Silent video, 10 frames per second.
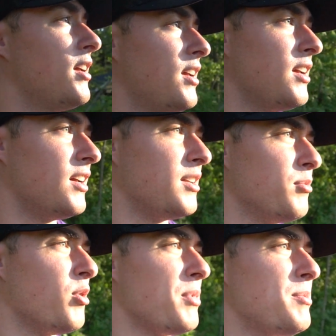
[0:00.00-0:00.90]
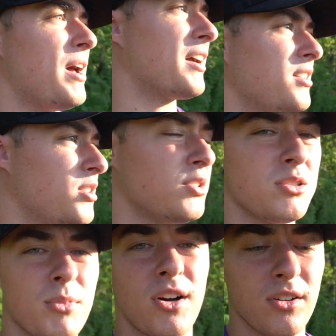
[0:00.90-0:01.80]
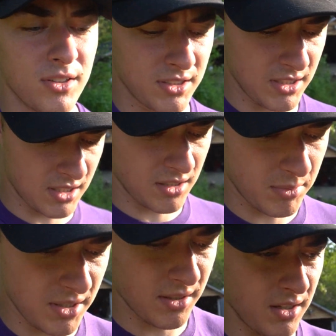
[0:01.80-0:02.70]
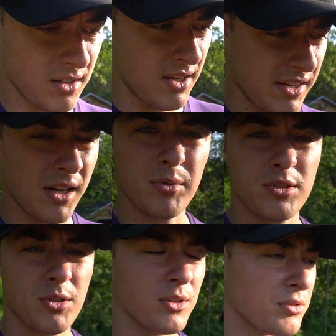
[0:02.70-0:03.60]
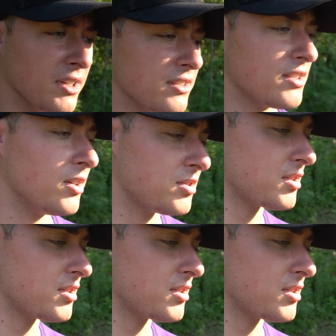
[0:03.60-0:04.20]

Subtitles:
and won't be back until tomorrow because he's going to be hanging out with his girlfriend. So it's